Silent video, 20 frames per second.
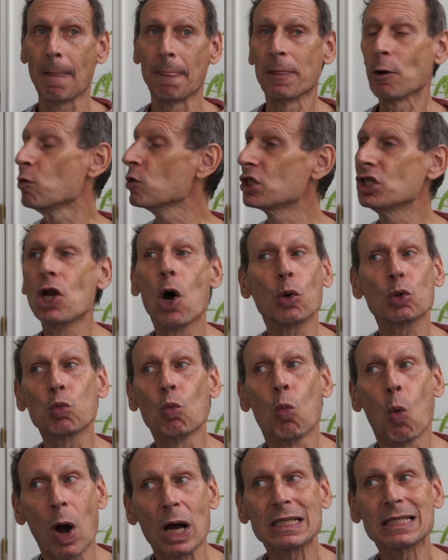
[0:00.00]
There was no
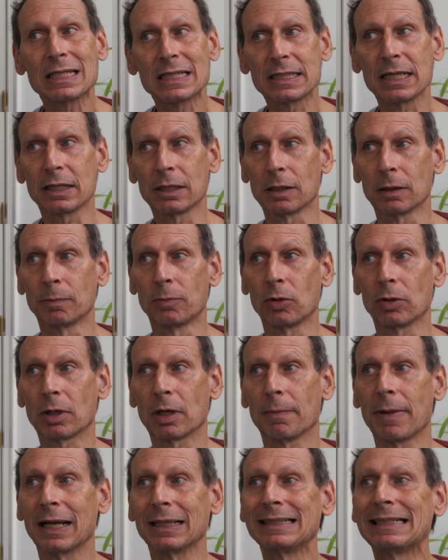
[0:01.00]
one single book
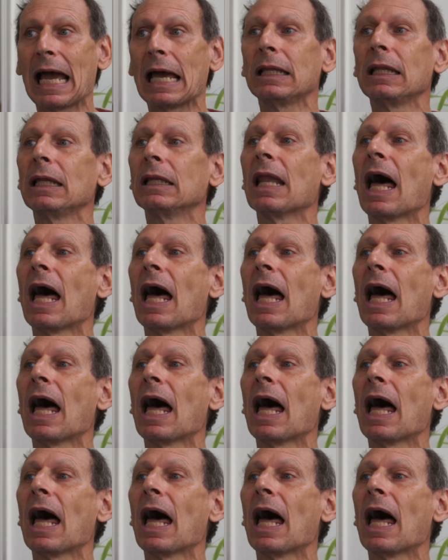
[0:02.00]
about daily